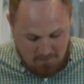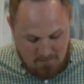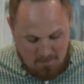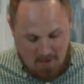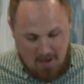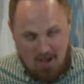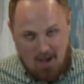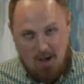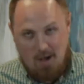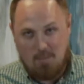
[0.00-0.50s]

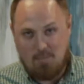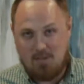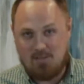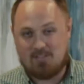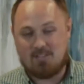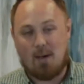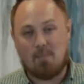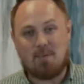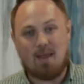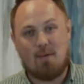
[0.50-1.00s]
And
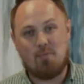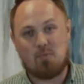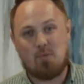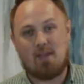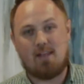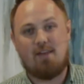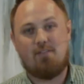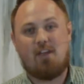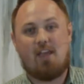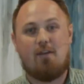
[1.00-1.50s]
sometimes we
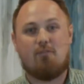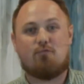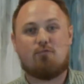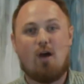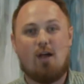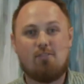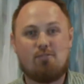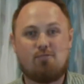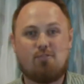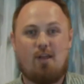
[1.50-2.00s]
can even get
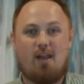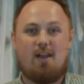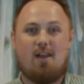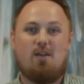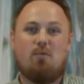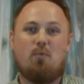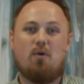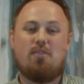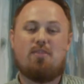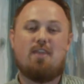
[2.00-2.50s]

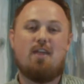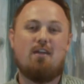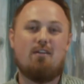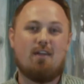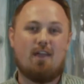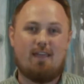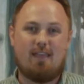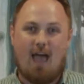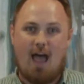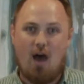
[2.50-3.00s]
frustrated with
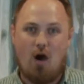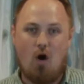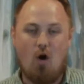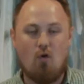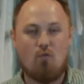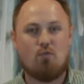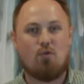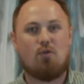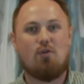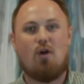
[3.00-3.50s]
hearing that
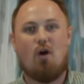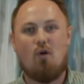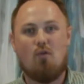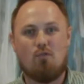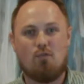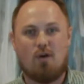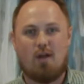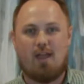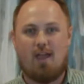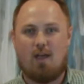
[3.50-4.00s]
over and
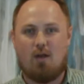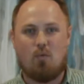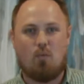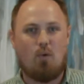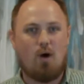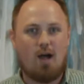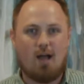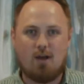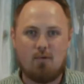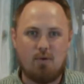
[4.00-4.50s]
over again.
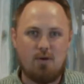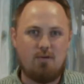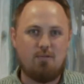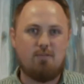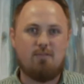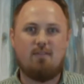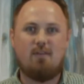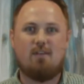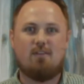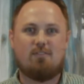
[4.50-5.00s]
Why are we
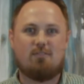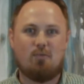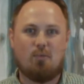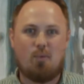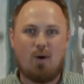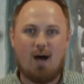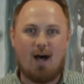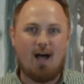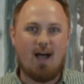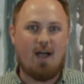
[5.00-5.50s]
doing this?
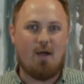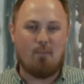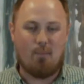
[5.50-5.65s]
Why?